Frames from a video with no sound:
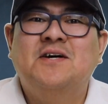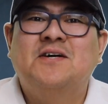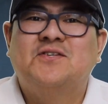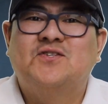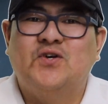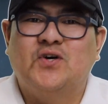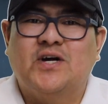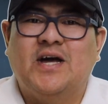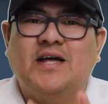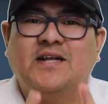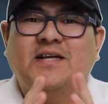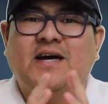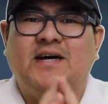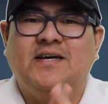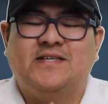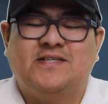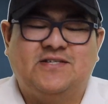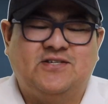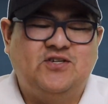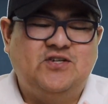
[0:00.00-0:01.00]
So again
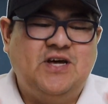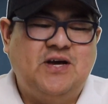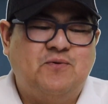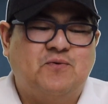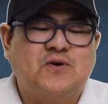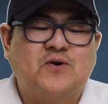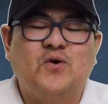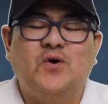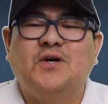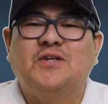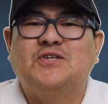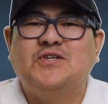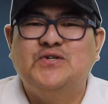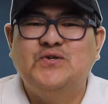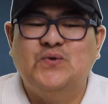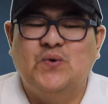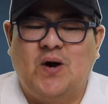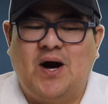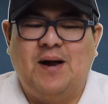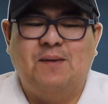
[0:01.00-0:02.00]
guys, today we're going to do